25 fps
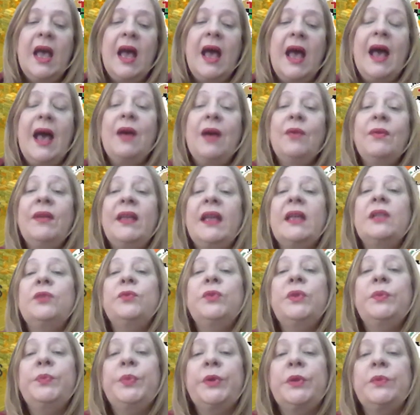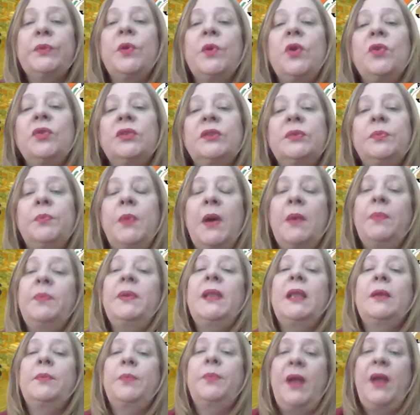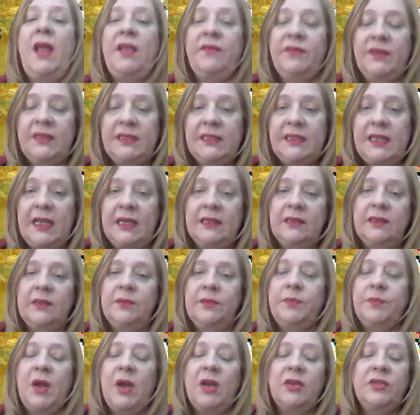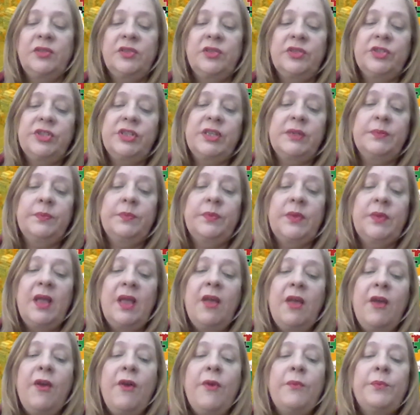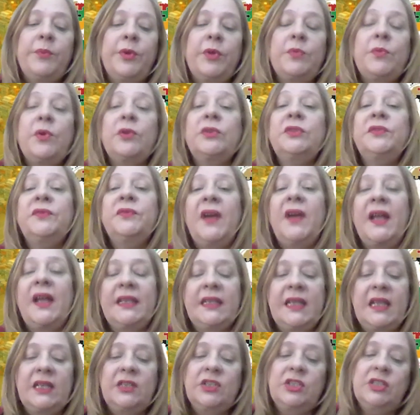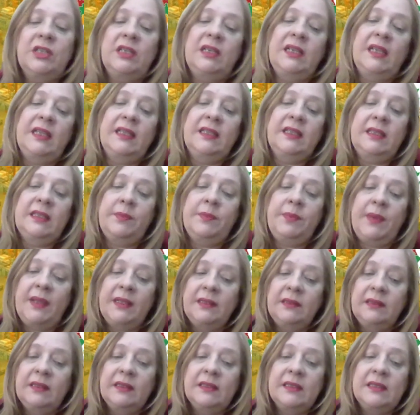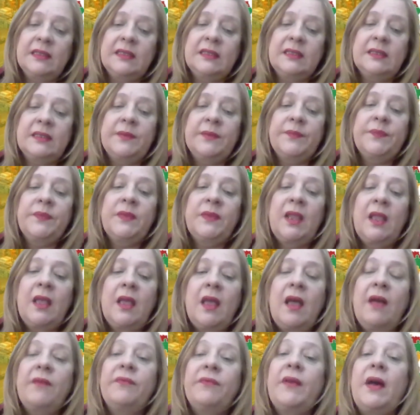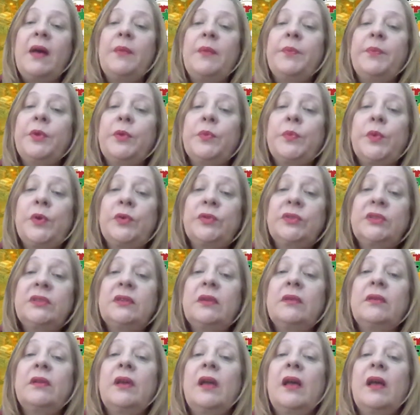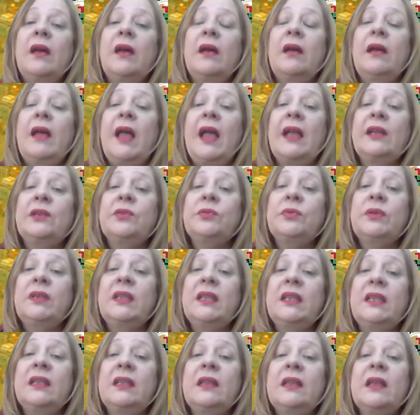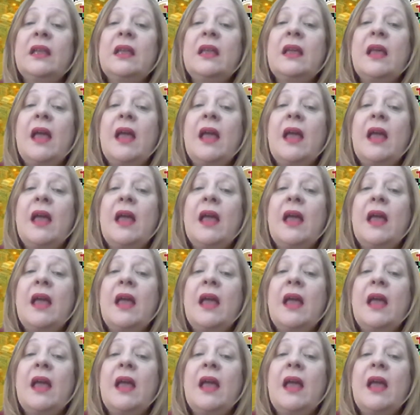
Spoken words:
How can we promote public-private sector partnership, promote financial independence, promote the